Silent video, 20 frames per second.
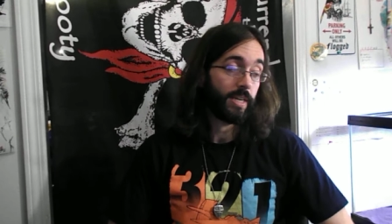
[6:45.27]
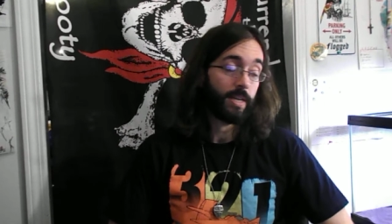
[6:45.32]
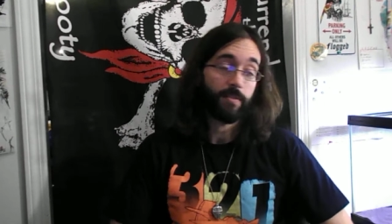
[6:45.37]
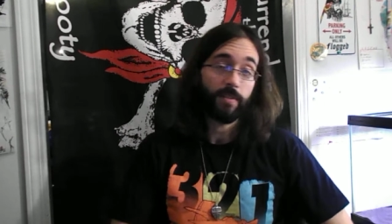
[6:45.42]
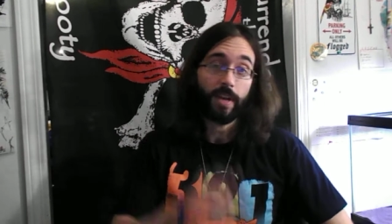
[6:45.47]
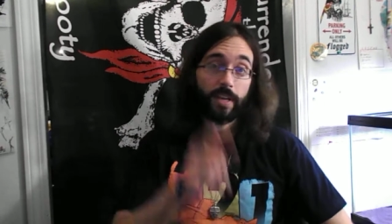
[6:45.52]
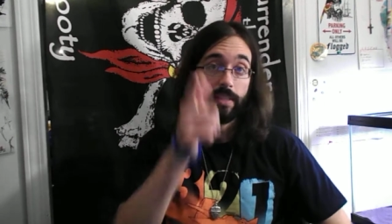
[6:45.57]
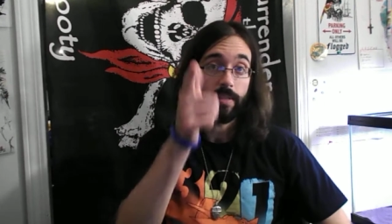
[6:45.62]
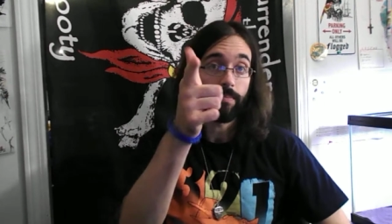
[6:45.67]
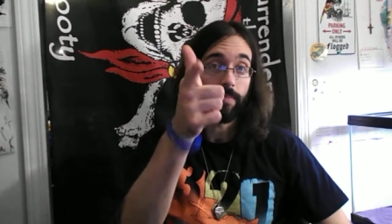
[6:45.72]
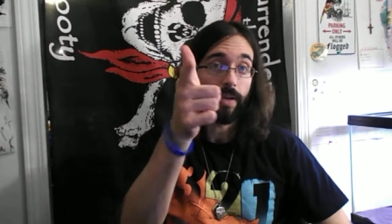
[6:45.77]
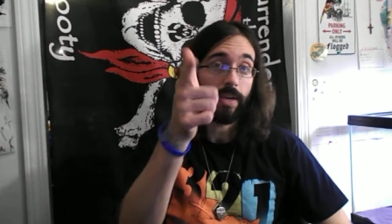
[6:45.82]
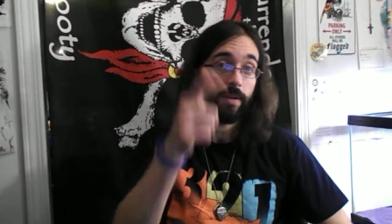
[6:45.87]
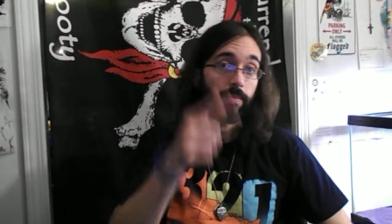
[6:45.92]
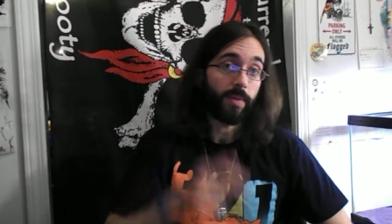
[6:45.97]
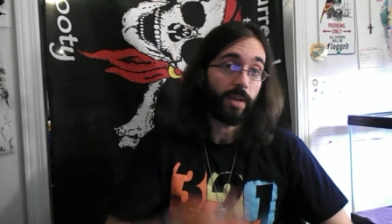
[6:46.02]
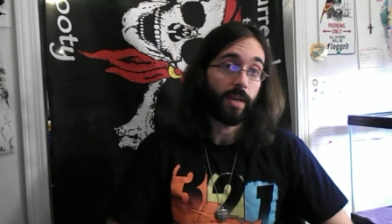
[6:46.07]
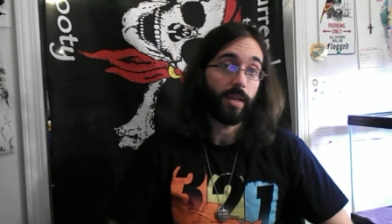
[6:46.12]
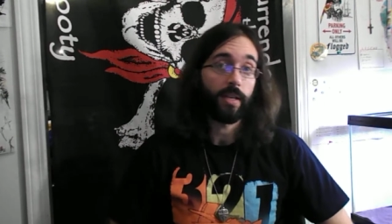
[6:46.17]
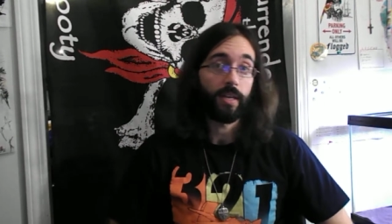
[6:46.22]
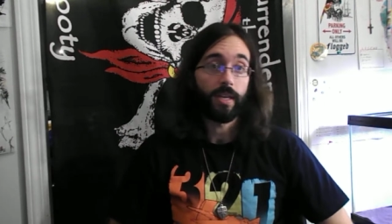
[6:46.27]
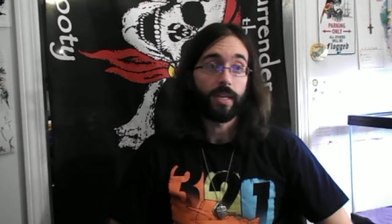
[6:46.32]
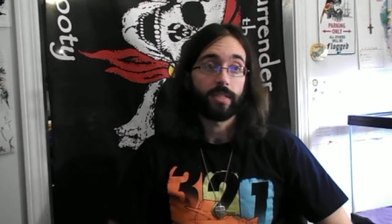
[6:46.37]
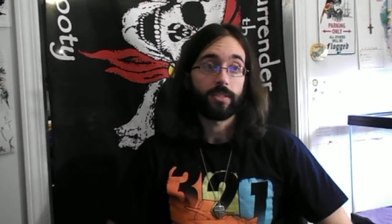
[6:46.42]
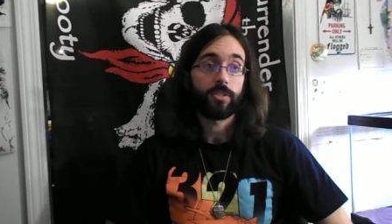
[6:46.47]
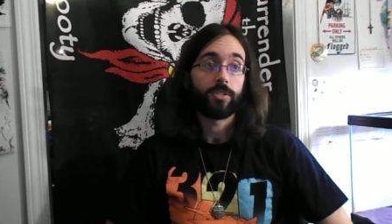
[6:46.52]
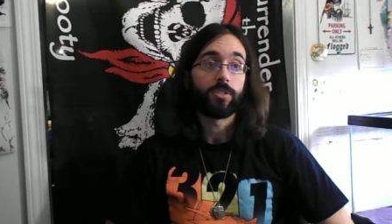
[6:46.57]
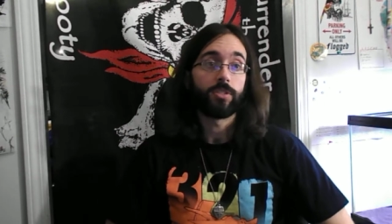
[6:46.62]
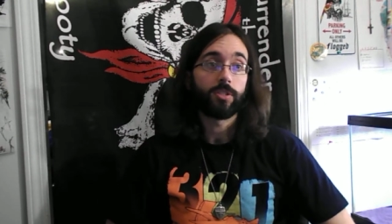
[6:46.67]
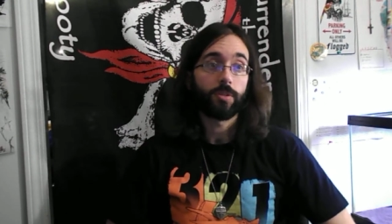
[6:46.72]
And I've got the Mega Man
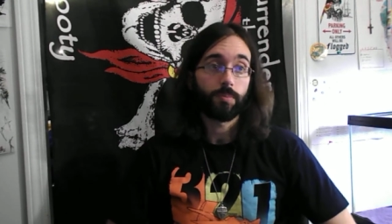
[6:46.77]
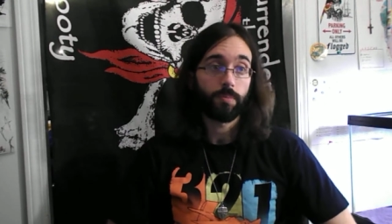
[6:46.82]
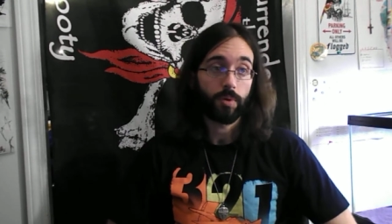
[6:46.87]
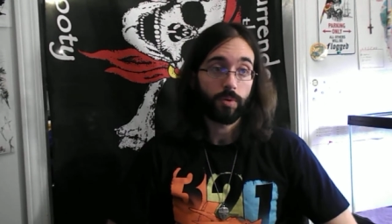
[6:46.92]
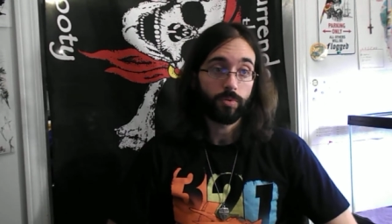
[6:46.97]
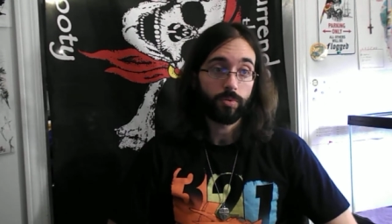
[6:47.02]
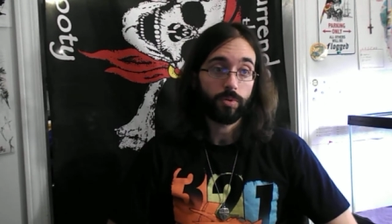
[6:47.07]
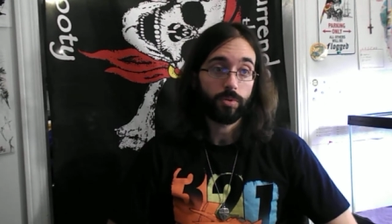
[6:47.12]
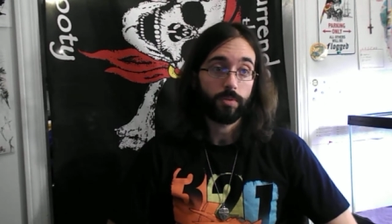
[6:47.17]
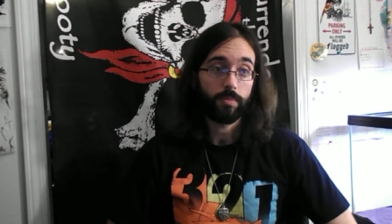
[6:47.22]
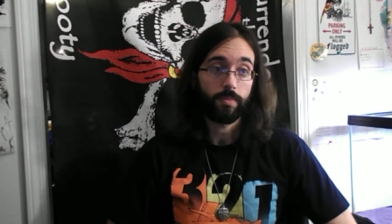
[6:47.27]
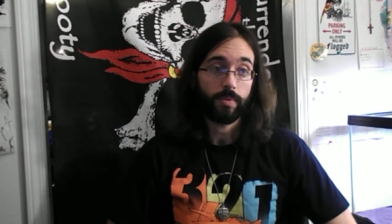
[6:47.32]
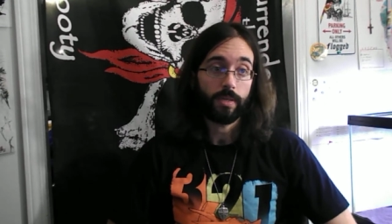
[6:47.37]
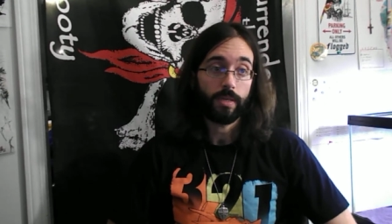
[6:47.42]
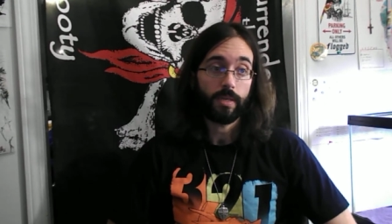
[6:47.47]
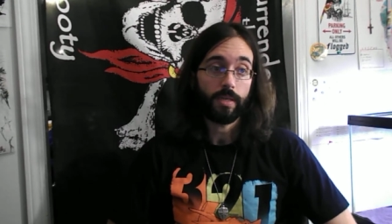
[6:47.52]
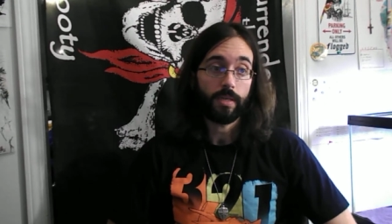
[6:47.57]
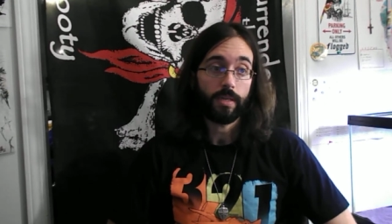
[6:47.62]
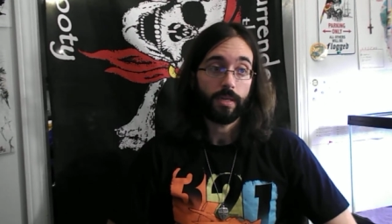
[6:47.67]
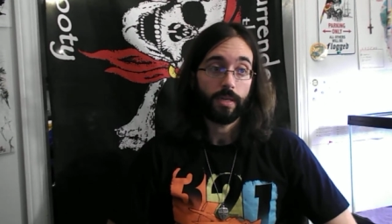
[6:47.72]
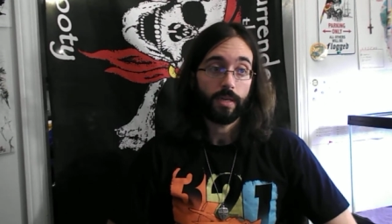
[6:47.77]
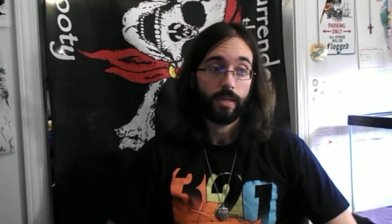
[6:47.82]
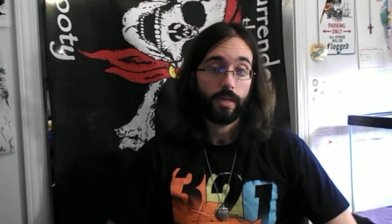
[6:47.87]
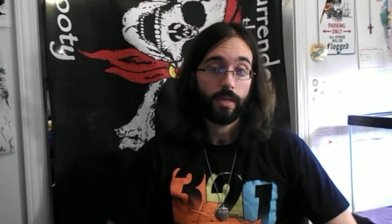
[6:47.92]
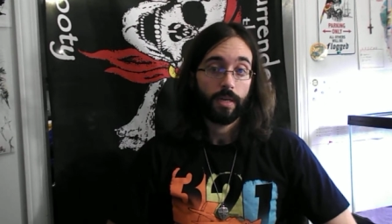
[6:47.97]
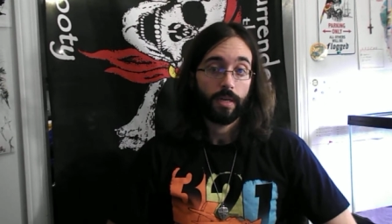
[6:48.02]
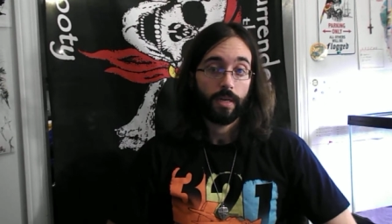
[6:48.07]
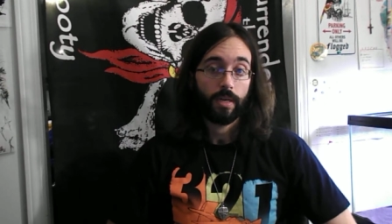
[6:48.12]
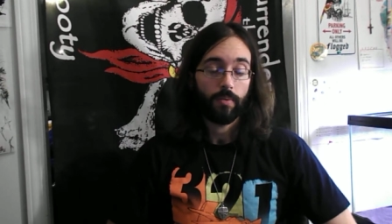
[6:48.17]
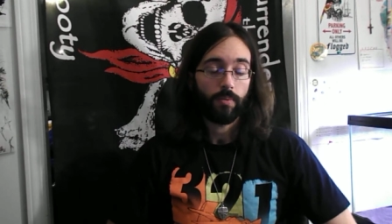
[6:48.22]
collection, supposed to be,
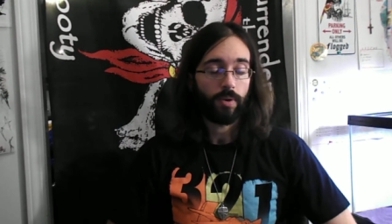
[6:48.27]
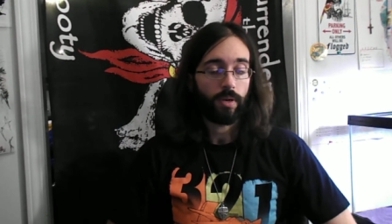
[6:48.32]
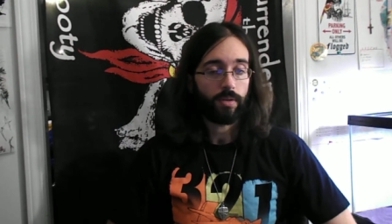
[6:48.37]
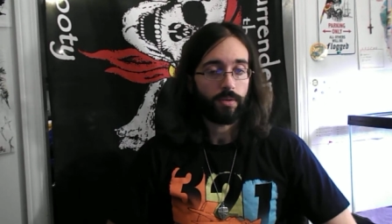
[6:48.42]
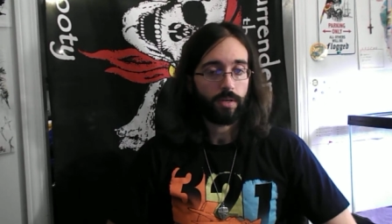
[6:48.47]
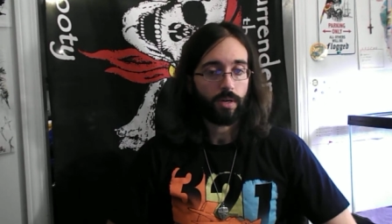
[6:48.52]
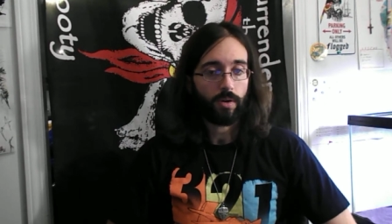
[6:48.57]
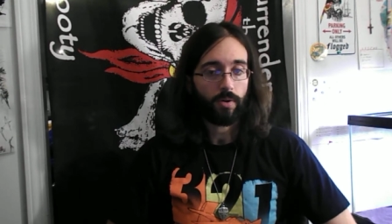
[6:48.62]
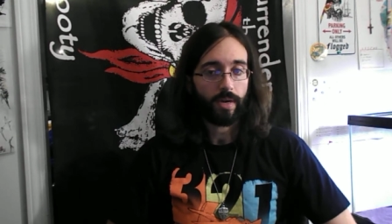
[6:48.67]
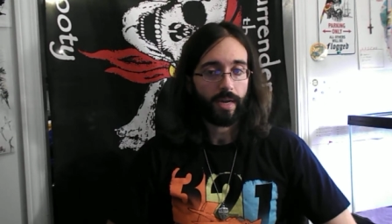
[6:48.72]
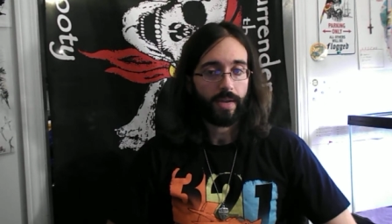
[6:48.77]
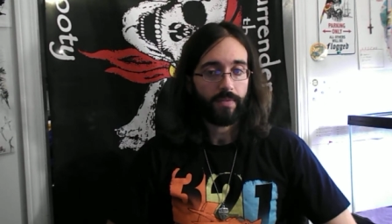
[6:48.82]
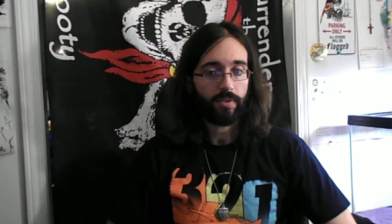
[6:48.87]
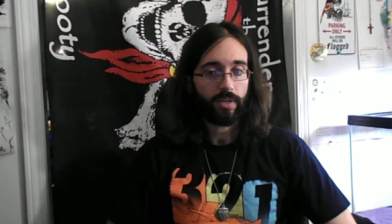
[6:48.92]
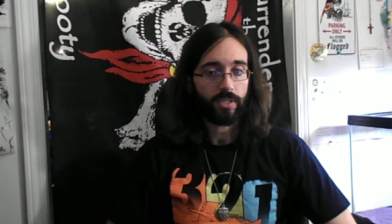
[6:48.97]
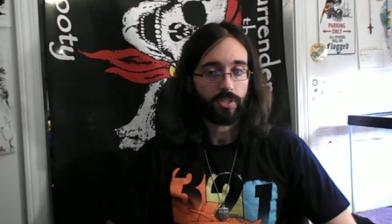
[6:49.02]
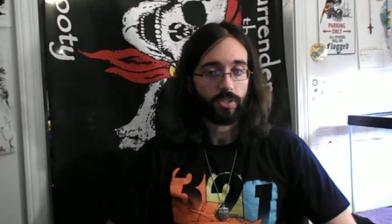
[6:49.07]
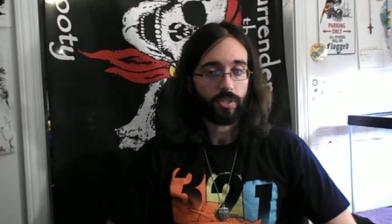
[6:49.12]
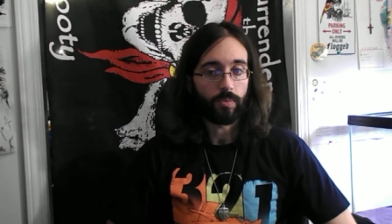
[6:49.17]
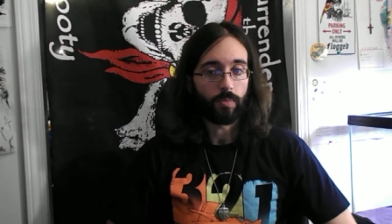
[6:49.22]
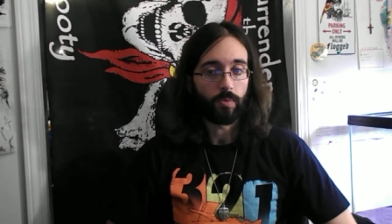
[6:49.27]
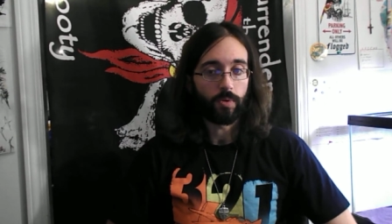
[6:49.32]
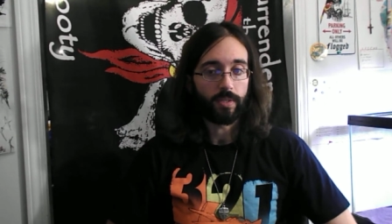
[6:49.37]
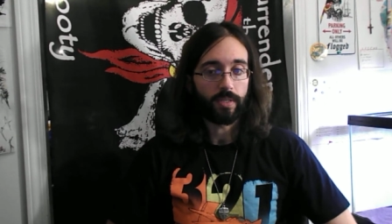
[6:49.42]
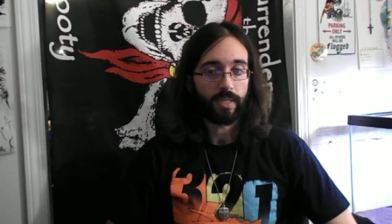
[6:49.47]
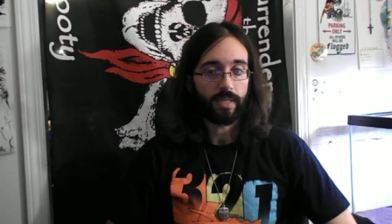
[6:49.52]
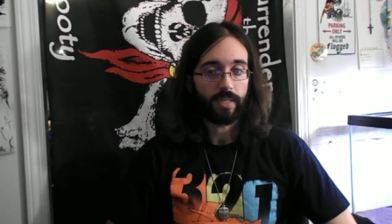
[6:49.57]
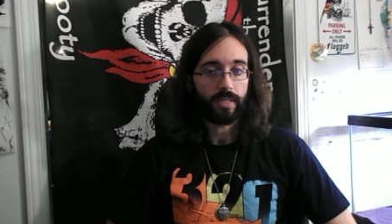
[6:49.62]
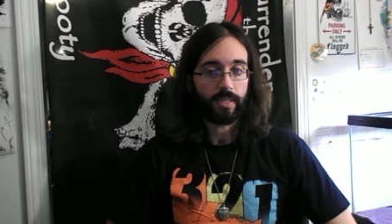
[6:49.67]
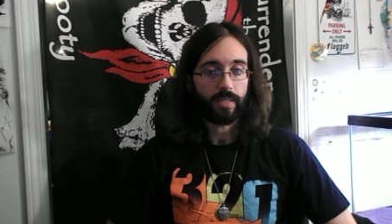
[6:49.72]
well, no, I haven't actually
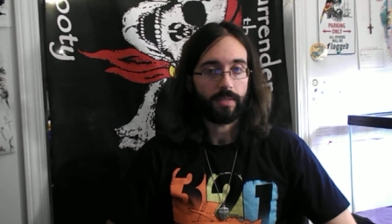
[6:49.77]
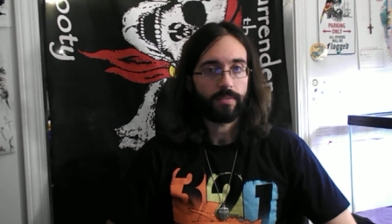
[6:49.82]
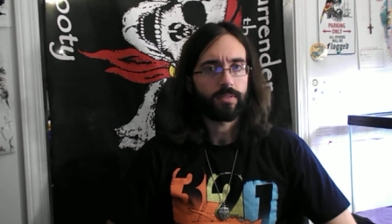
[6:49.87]
won that yet.